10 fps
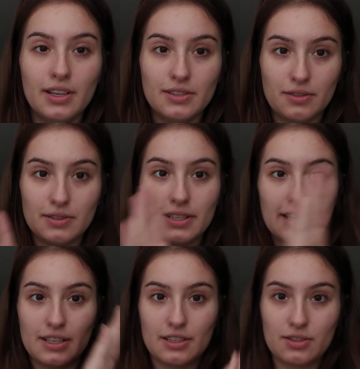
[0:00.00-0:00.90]
So it's
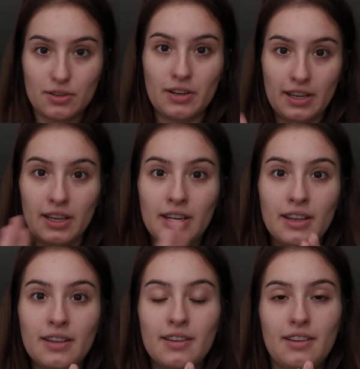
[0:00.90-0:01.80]
like a circuit,
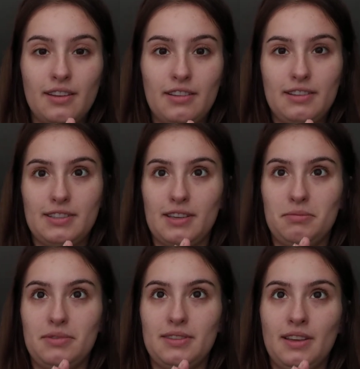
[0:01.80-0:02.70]

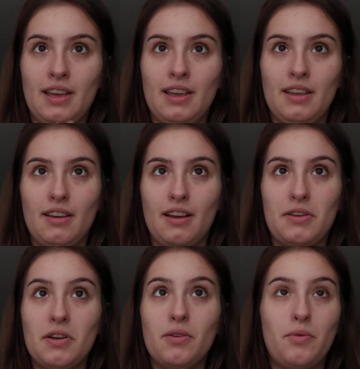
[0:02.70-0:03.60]
except
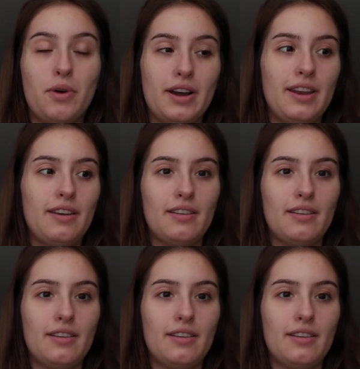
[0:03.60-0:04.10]
I know what